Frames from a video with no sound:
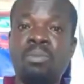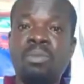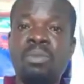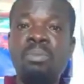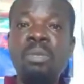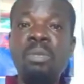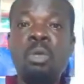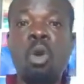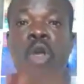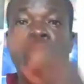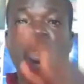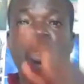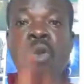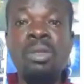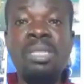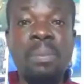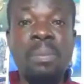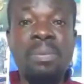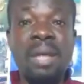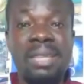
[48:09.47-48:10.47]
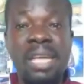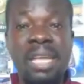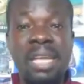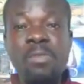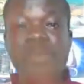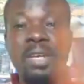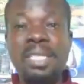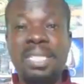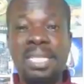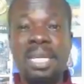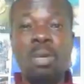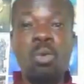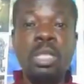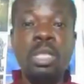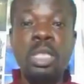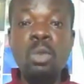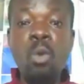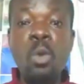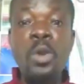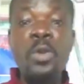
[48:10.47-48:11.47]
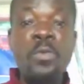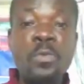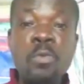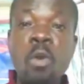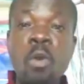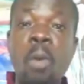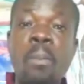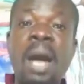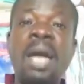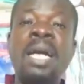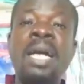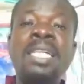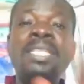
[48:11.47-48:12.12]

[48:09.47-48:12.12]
Because John chapter 10 verse 10 was who you fool ma